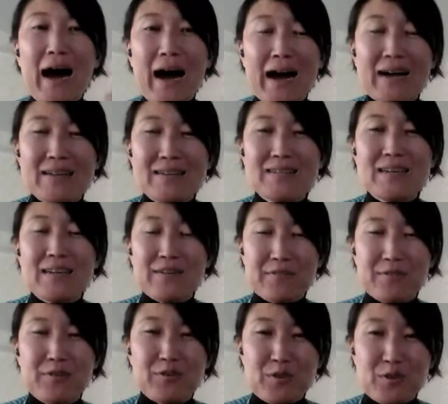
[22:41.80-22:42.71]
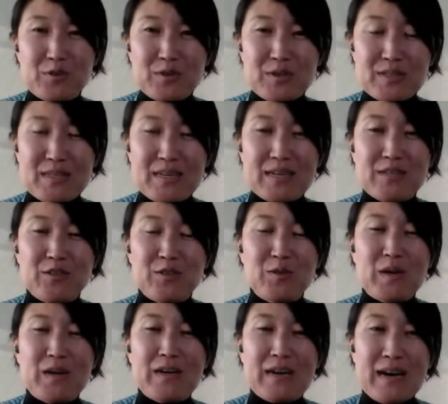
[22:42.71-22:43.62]
And if you notice that
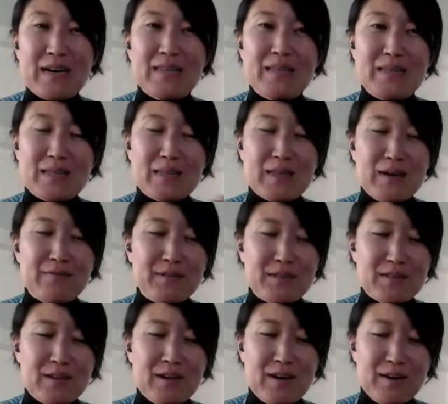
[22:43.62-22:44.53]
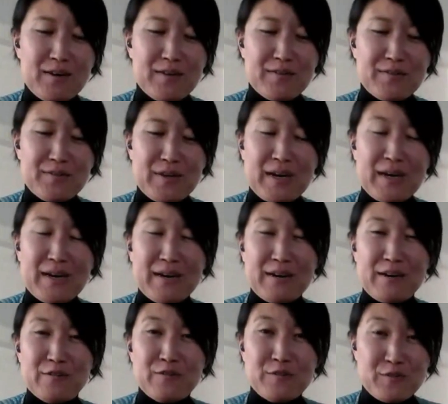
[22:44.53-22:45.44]
you are at the level
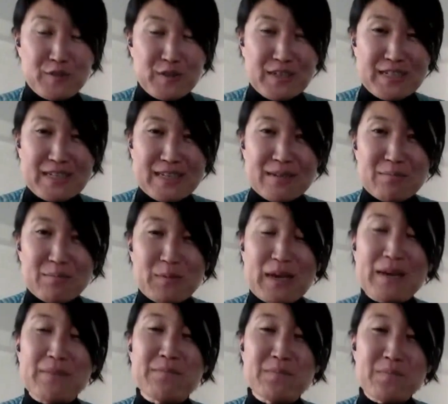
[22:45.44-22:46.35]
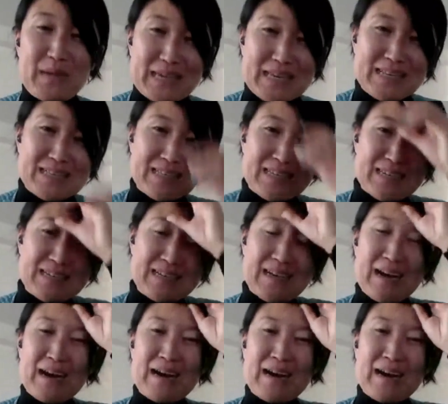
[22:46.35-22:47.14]
of freedom, amazing.